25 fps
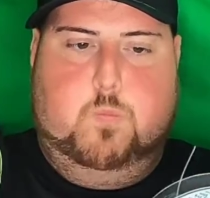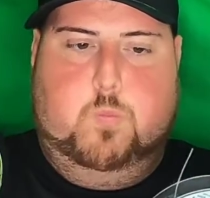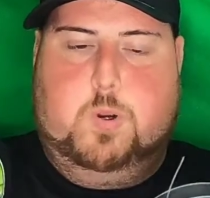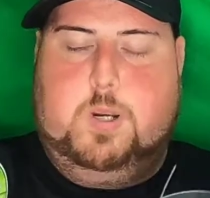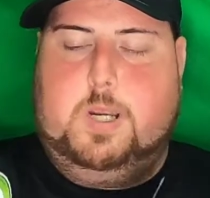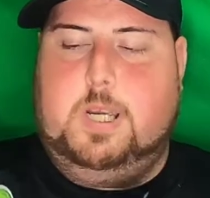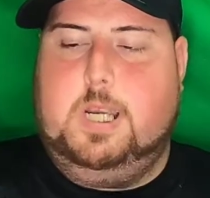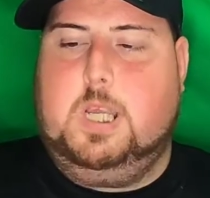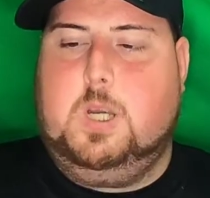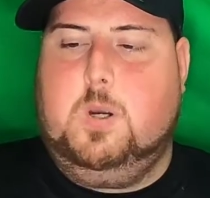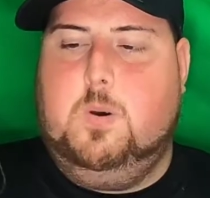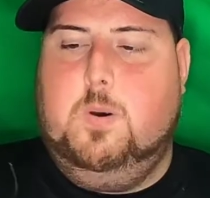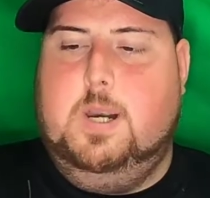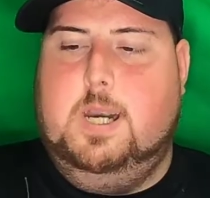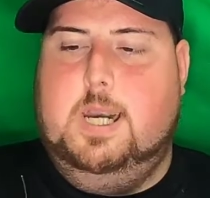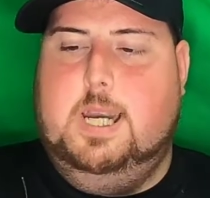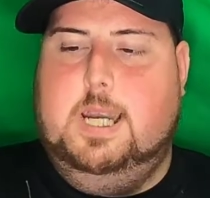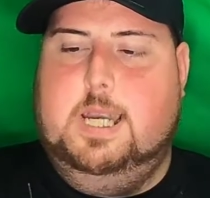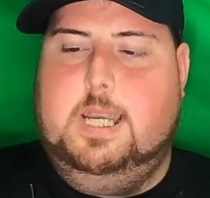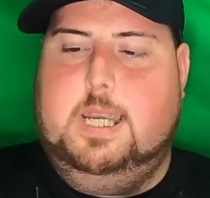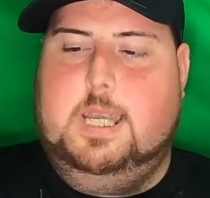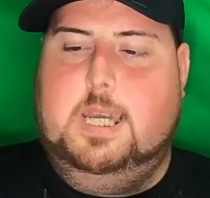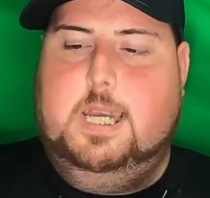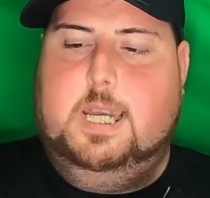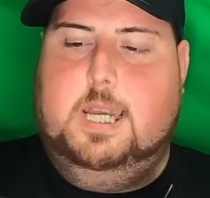We're going to go
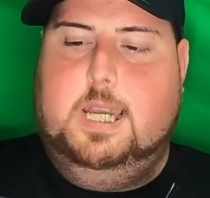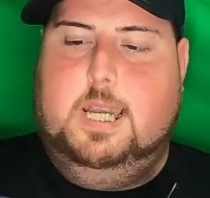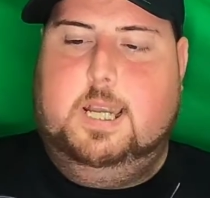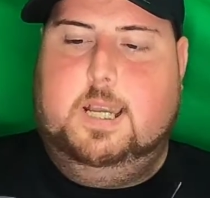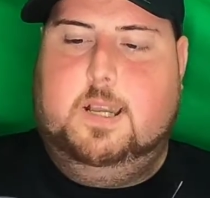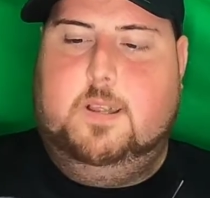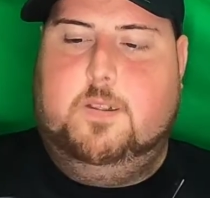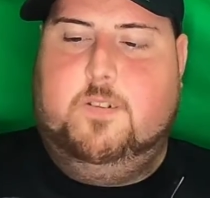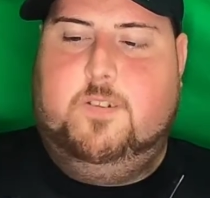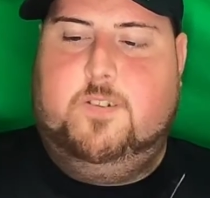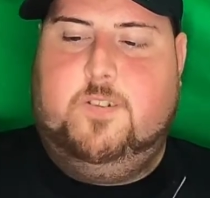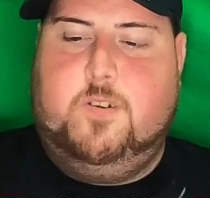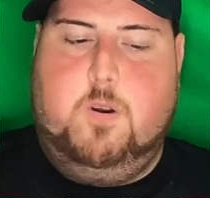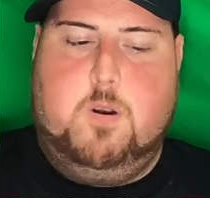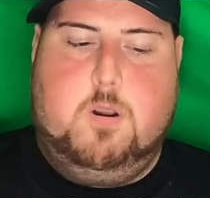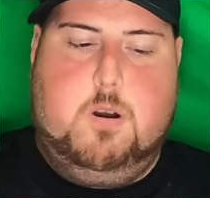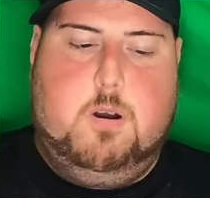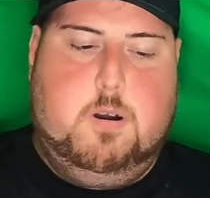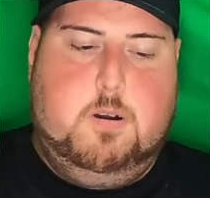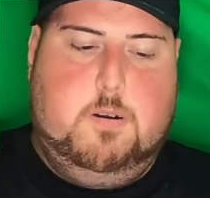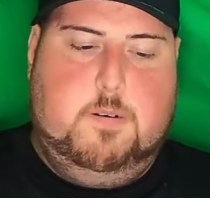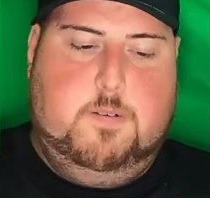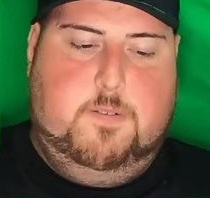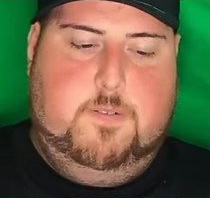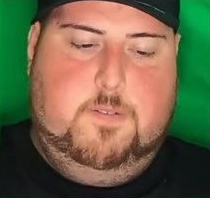ahead and start
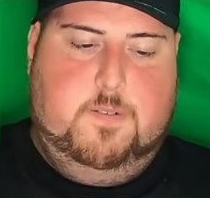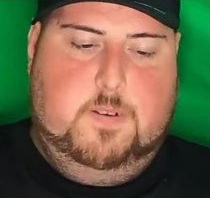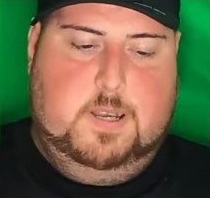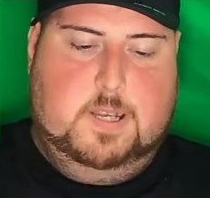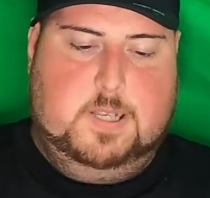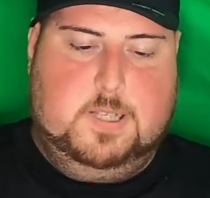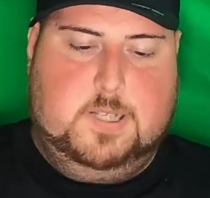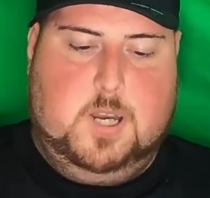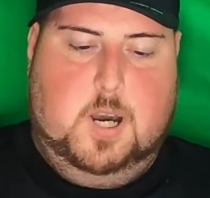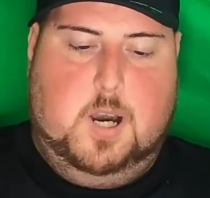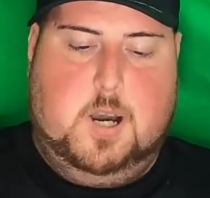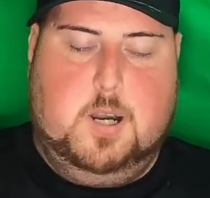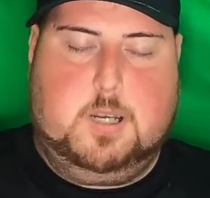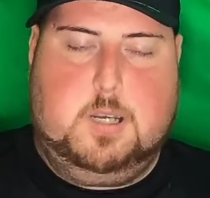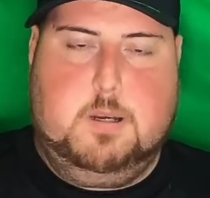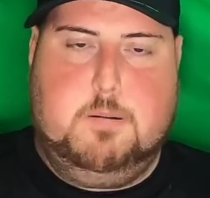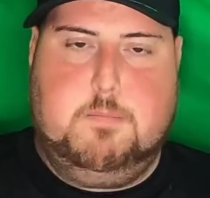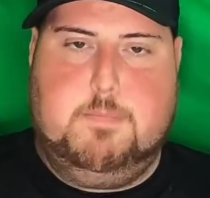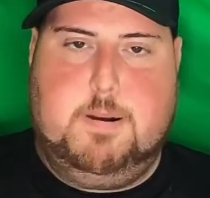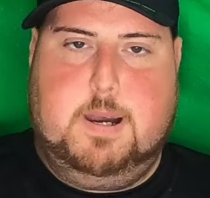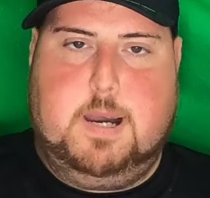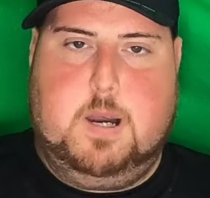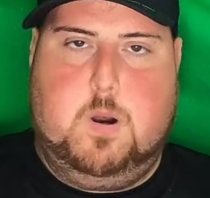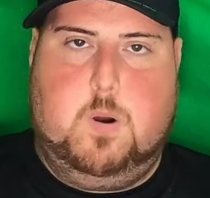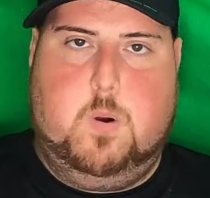off and talk
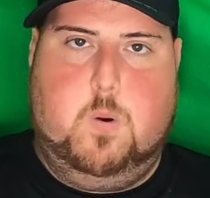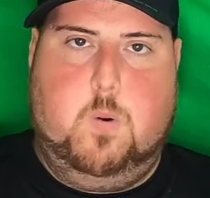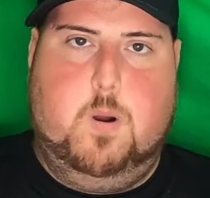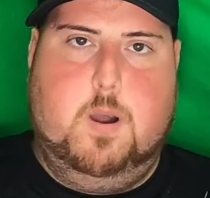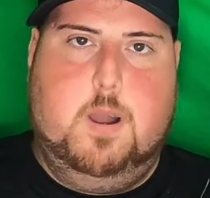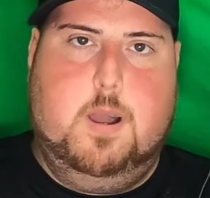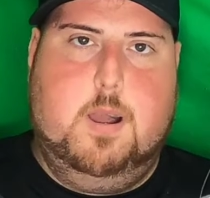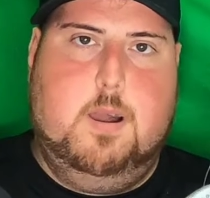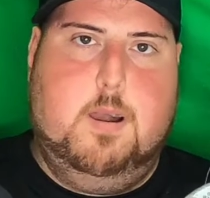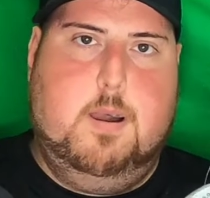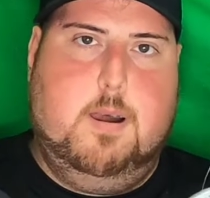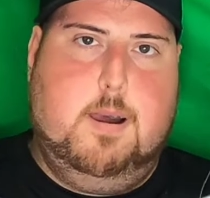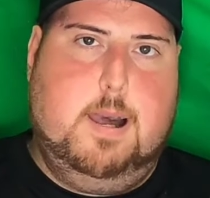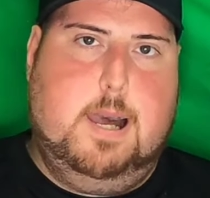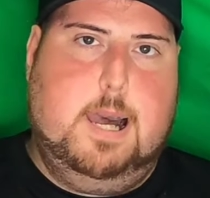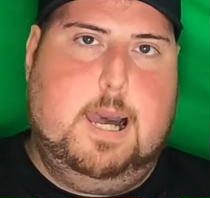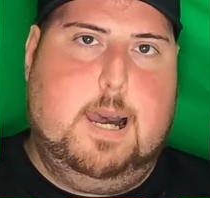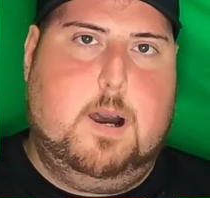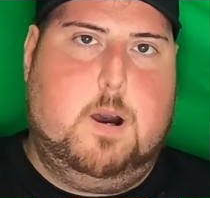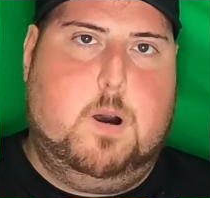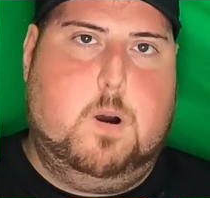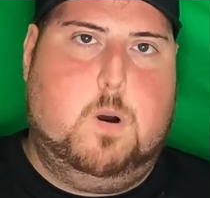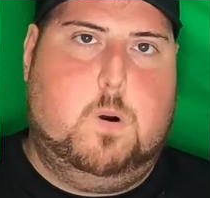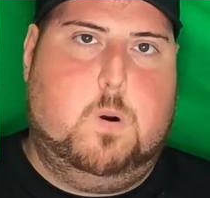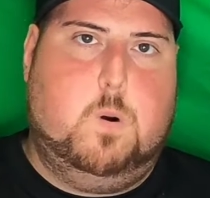about
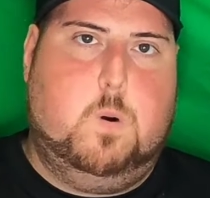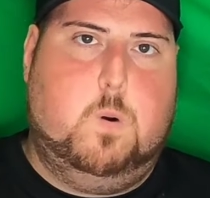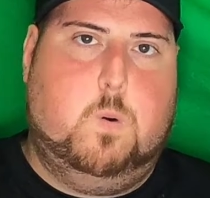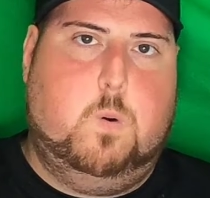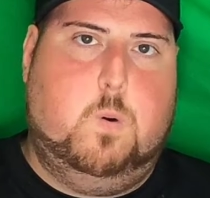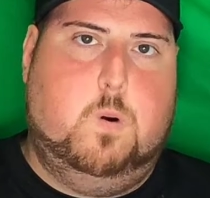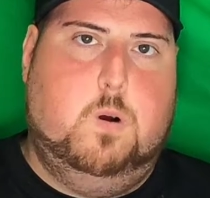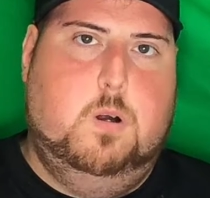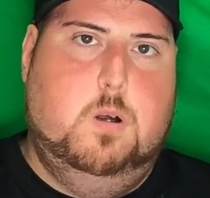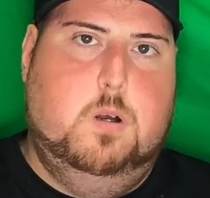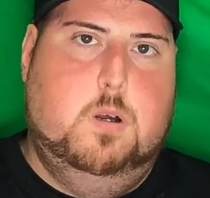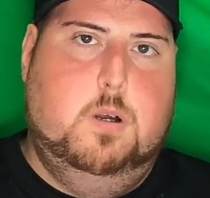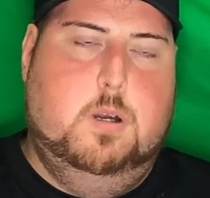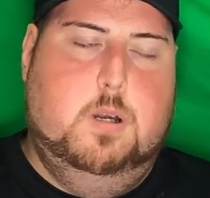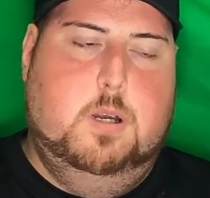how